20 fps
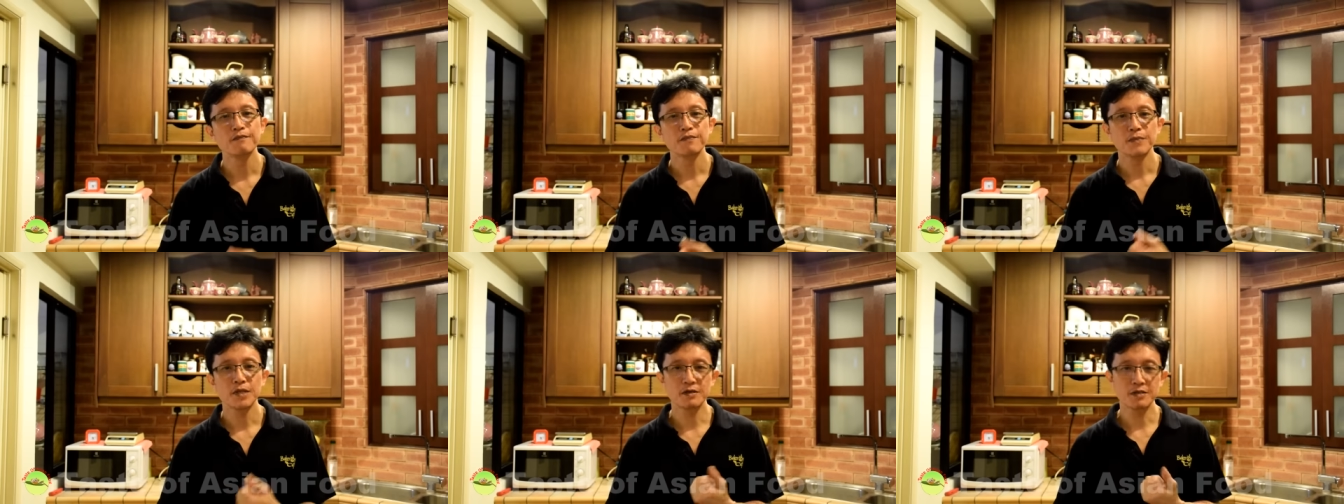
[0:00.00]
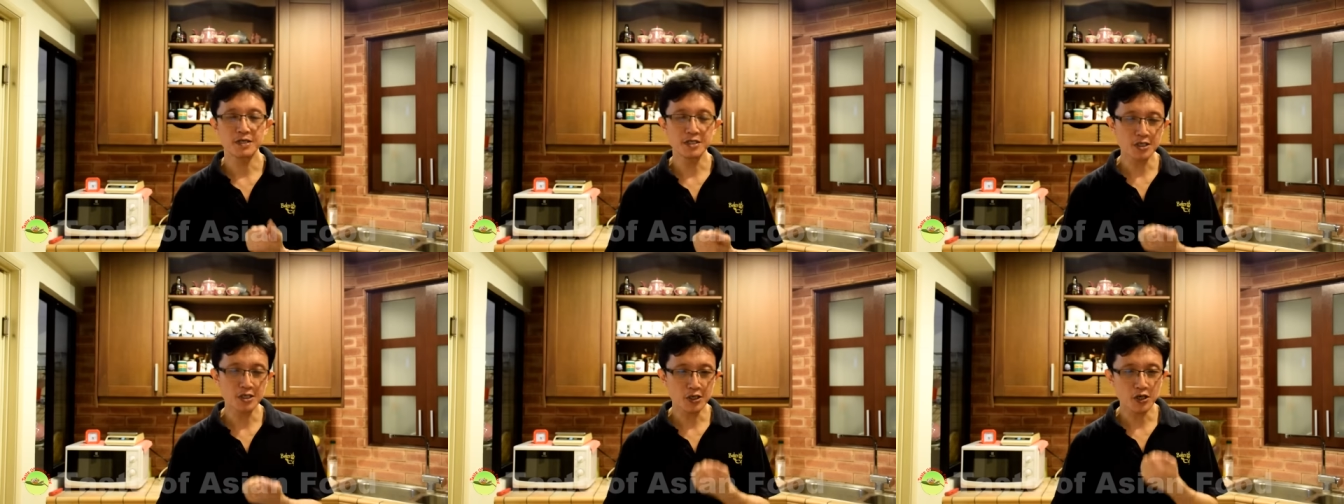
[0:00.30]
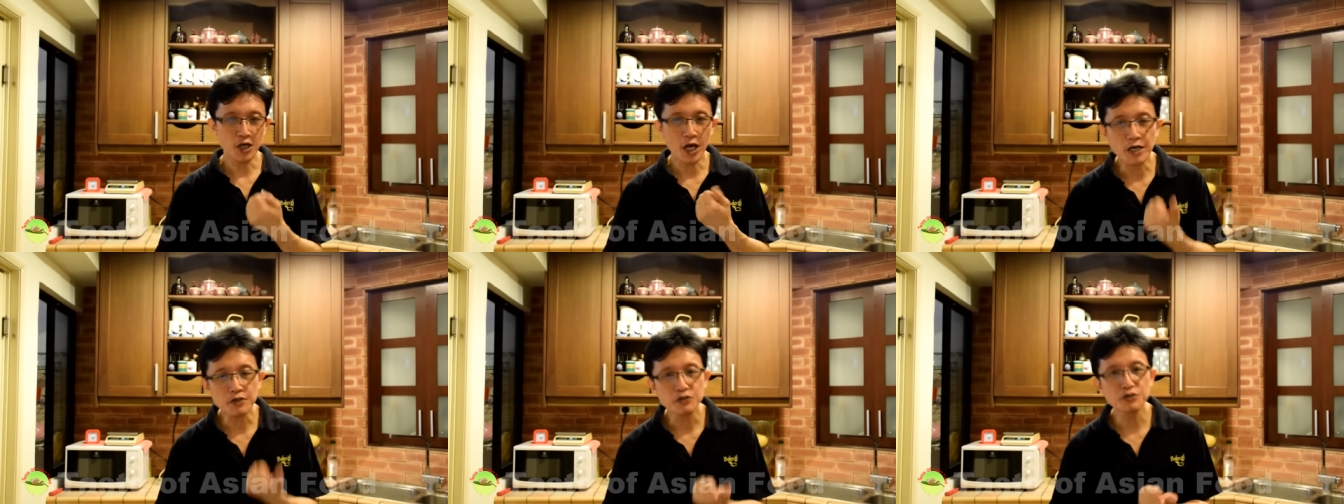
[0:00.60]
Now these are
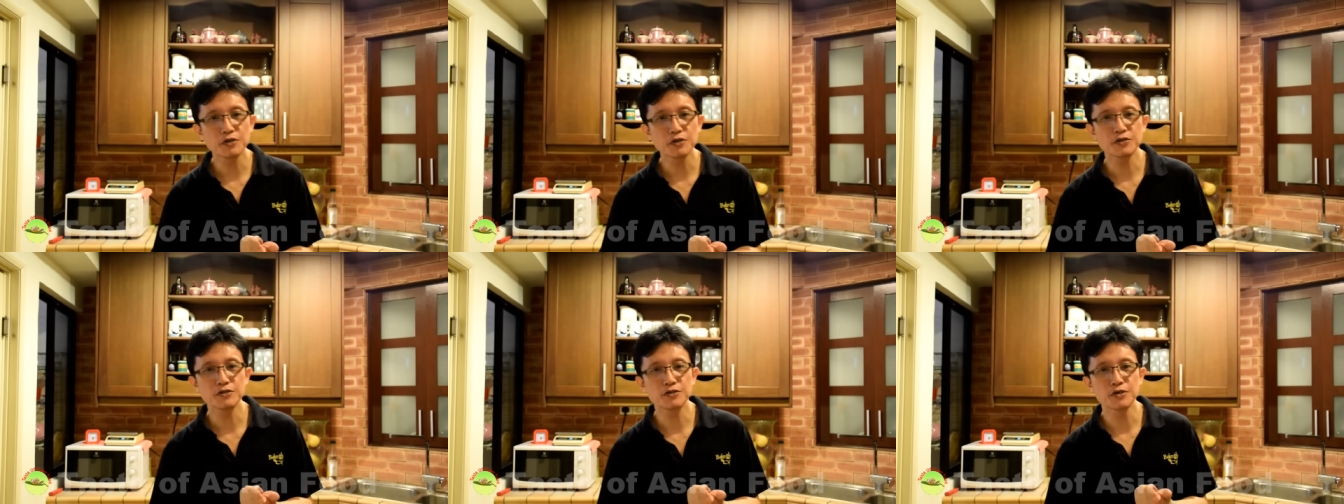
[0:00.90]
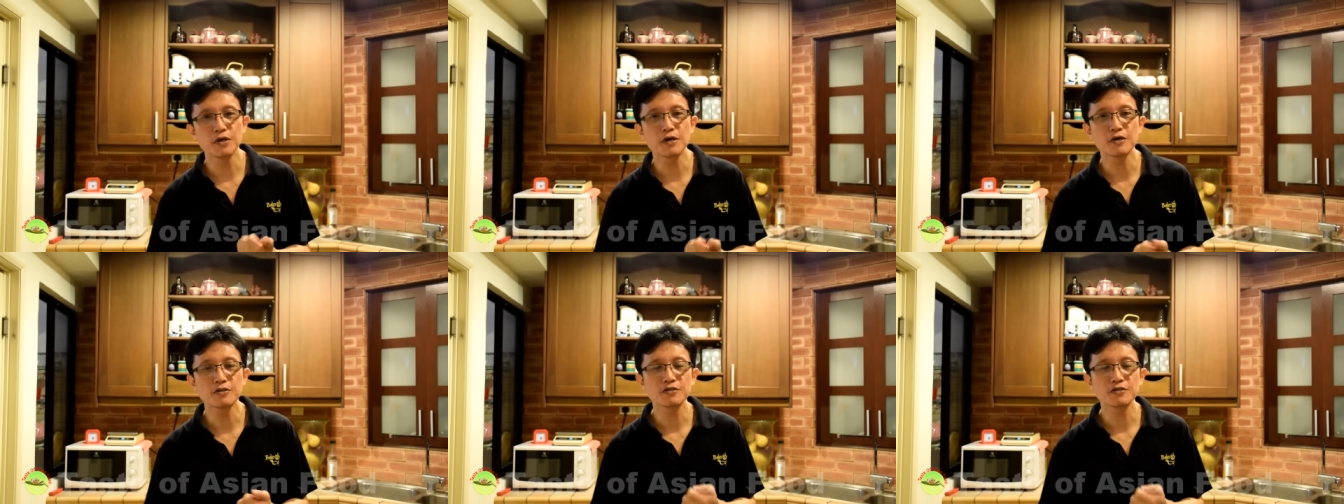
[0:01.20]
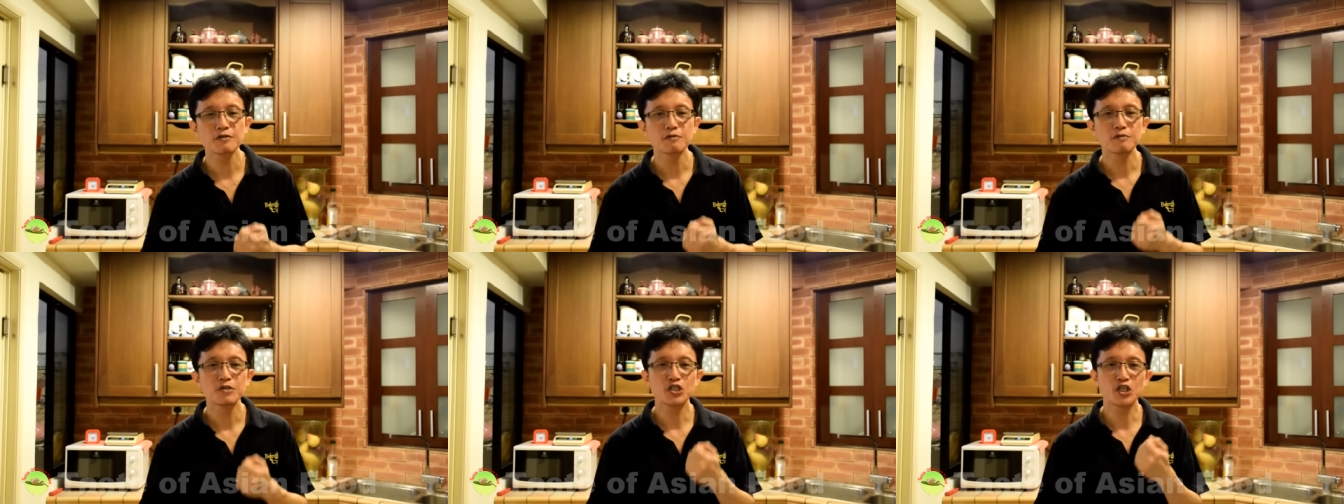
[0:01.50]
dark soy
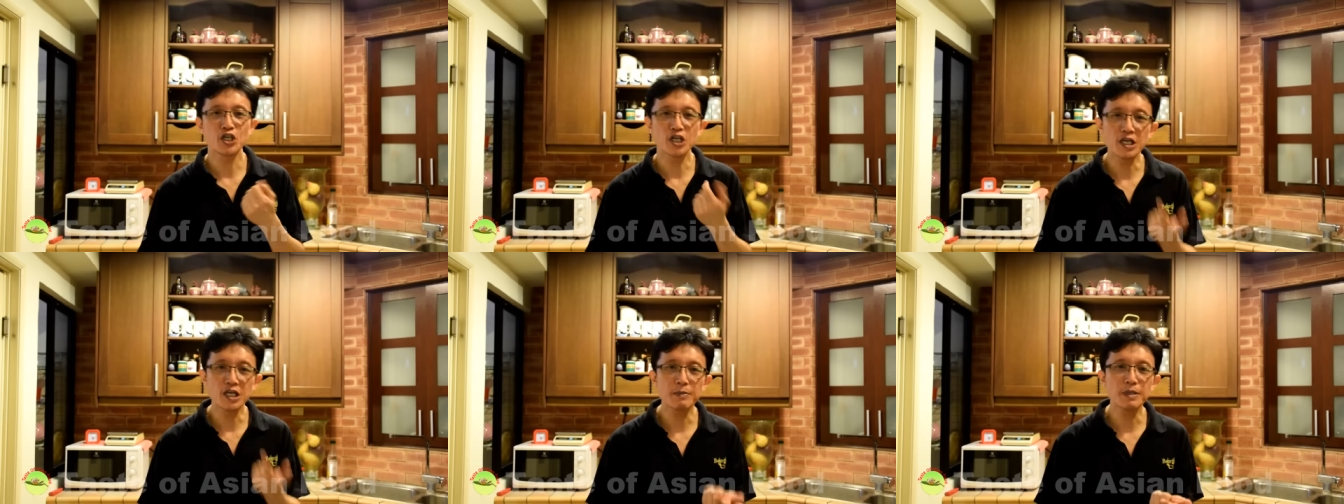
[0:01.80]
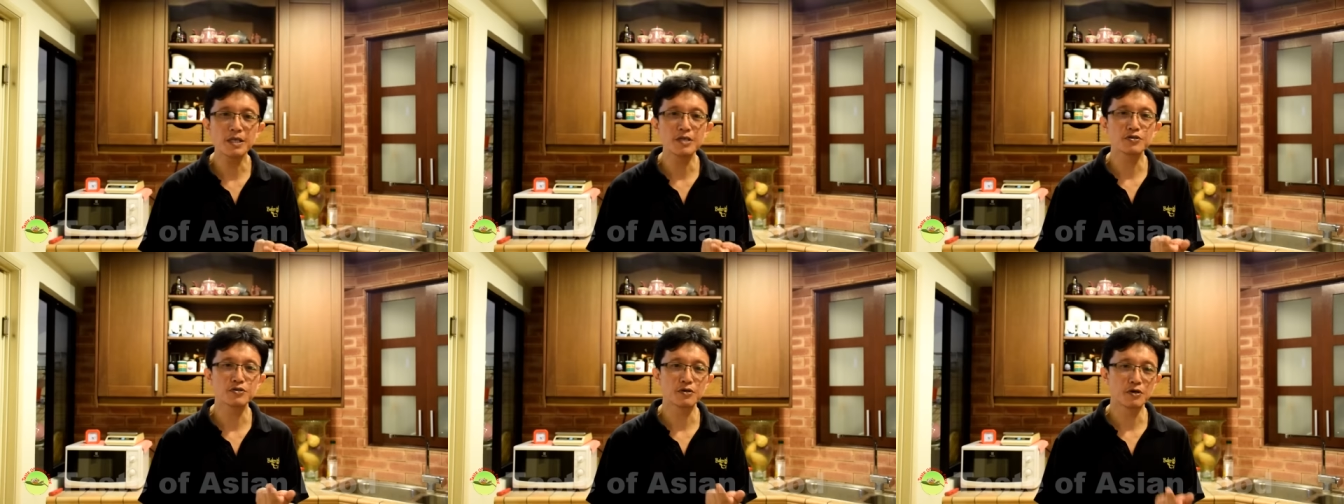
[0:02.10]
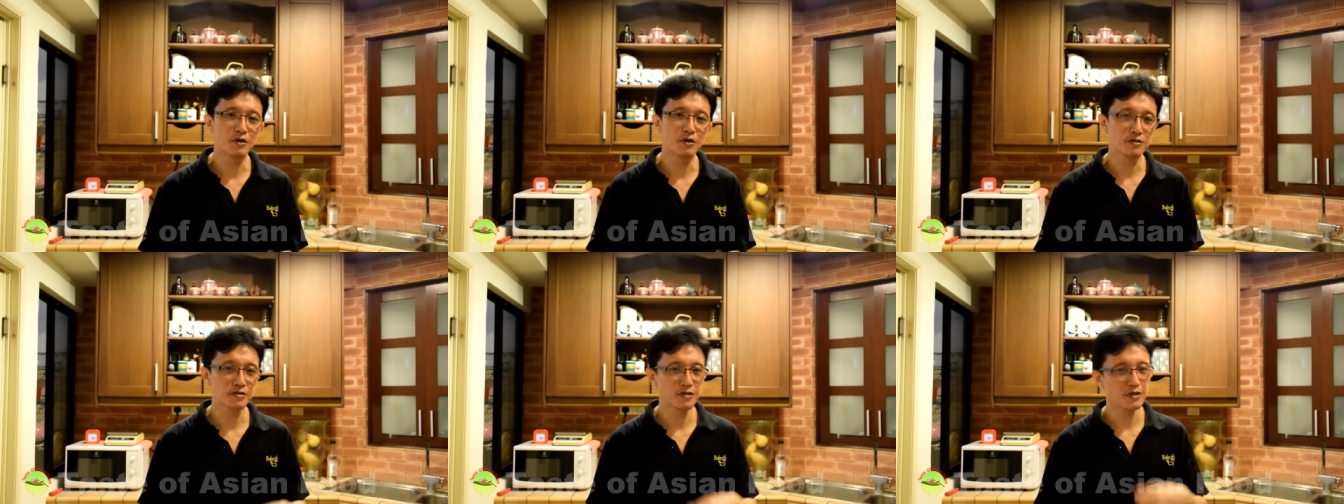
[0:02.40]
sauce, chili bean
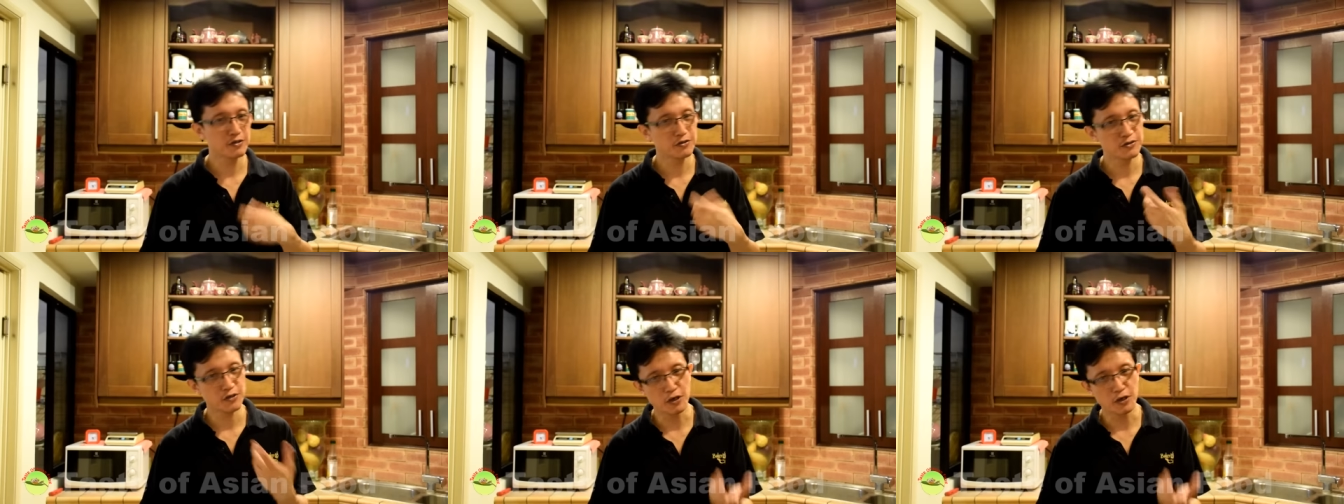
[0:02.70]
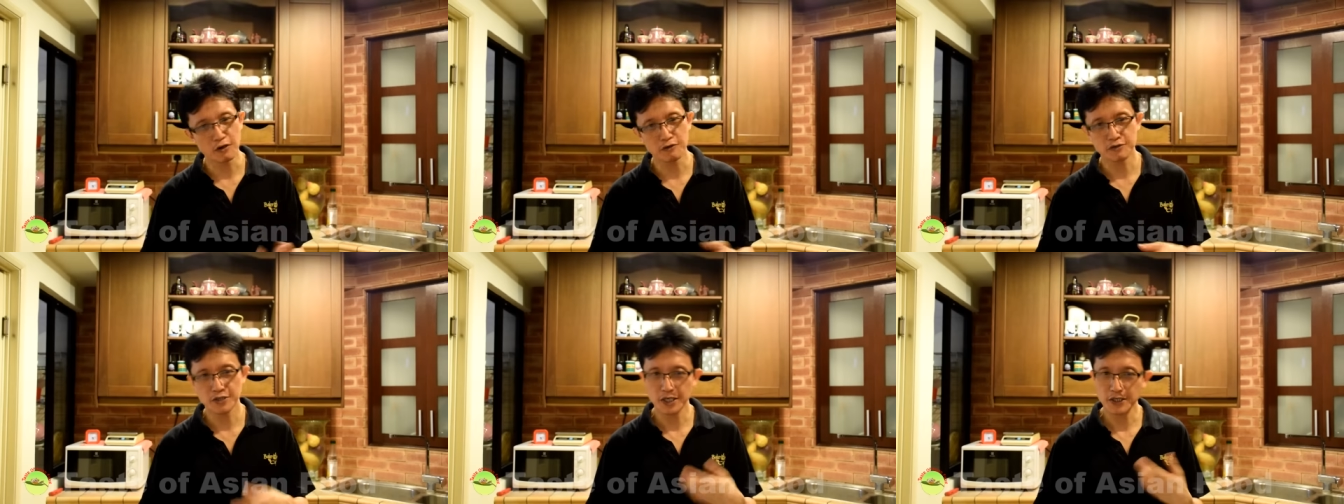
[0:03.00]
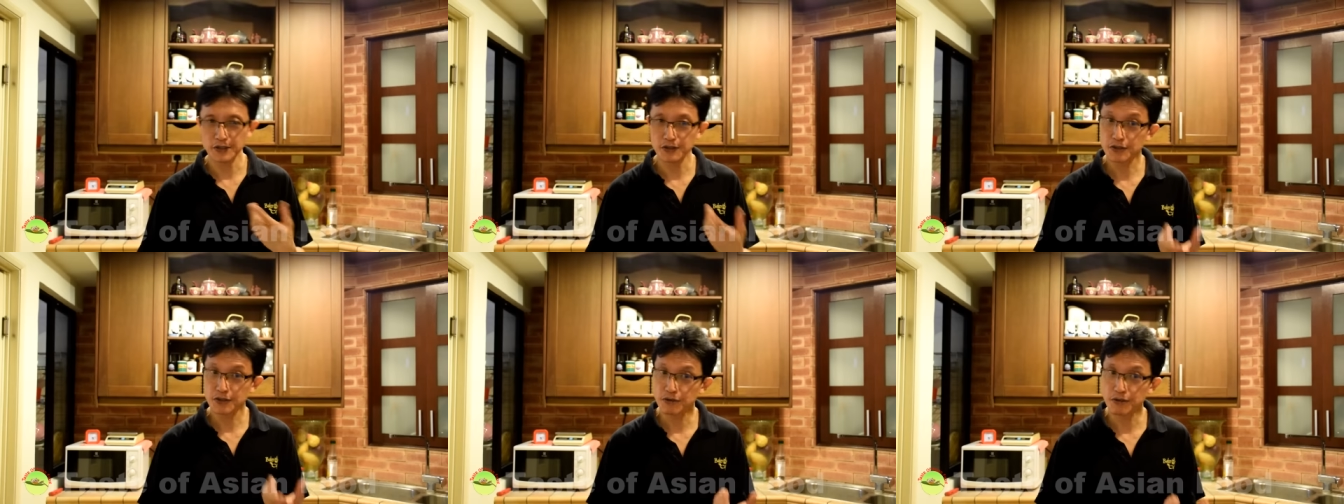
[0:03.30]
sauce, salt
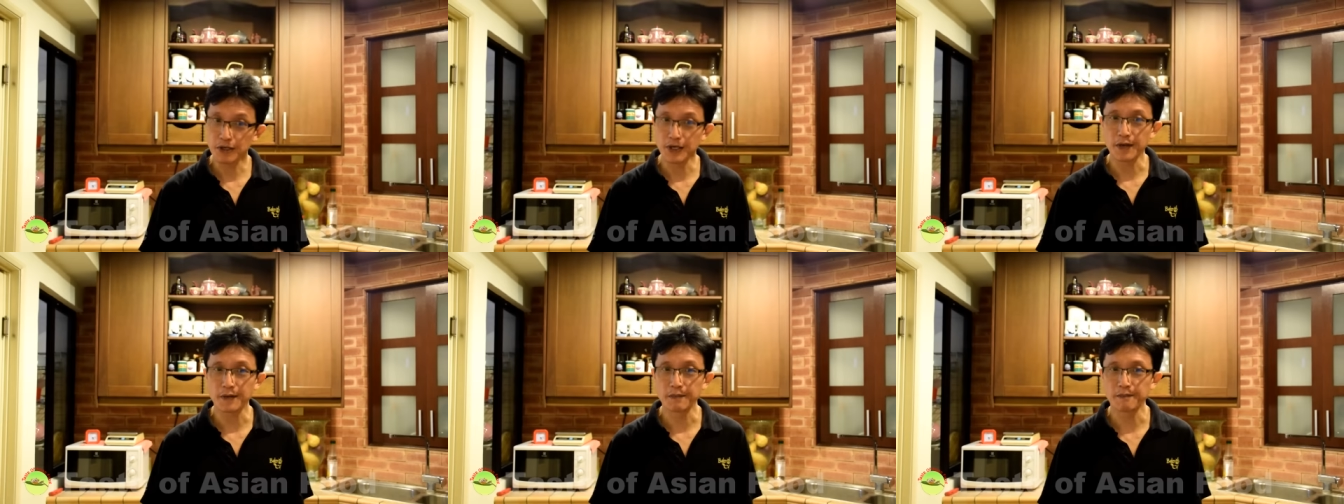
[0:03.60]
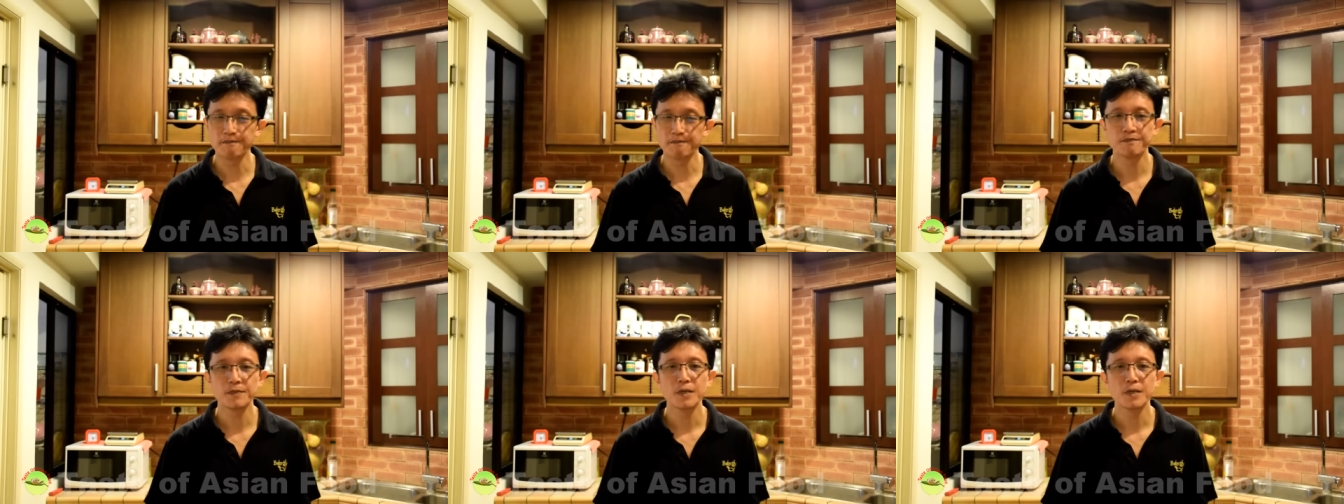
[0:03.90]
and sugar.